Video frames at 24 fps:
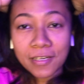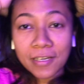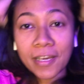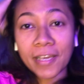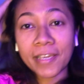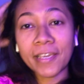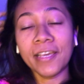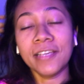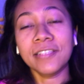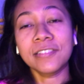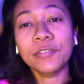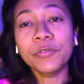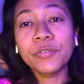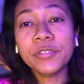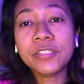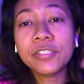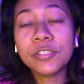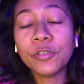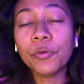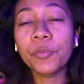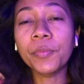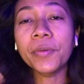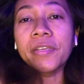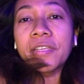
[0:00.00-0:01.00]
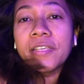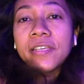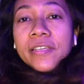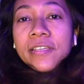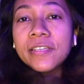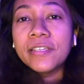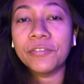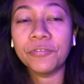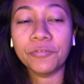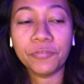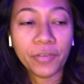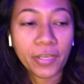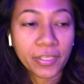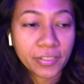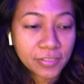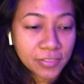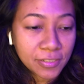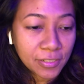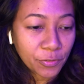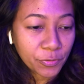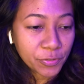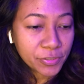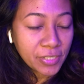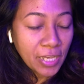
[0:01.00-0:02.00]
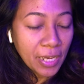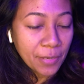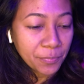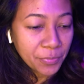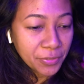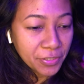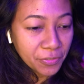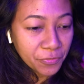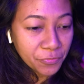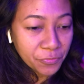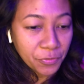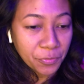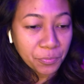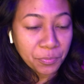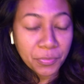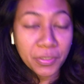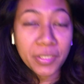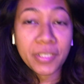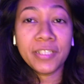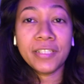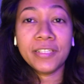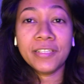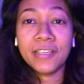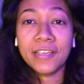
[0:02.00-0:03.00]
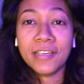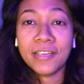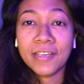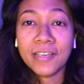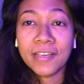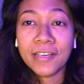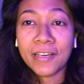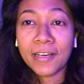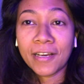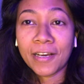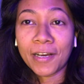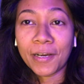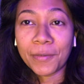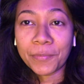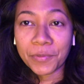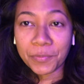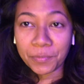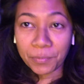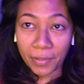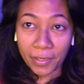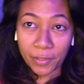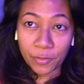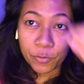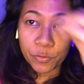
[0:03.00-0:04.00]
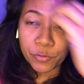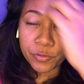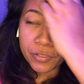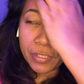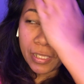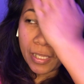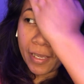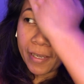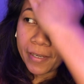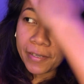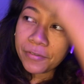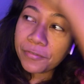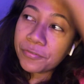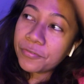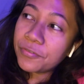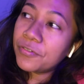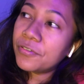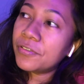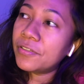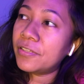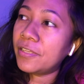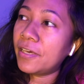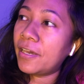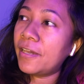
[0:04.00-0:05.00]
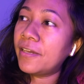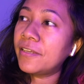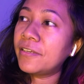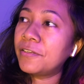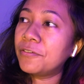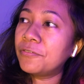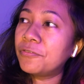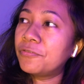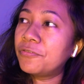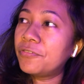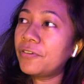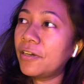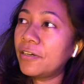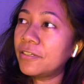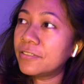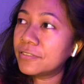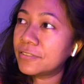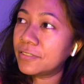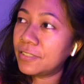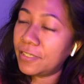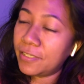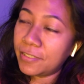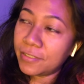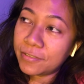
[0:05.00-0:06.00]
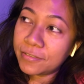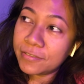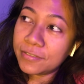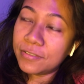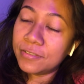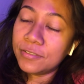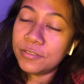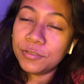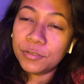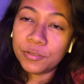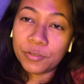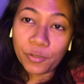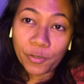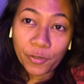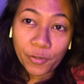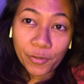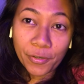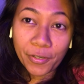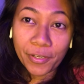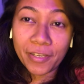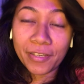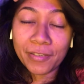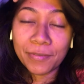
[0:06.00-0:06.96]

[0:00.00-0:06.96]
I guess there was so many events that was happening for me in my own life that it felt like, oh boy,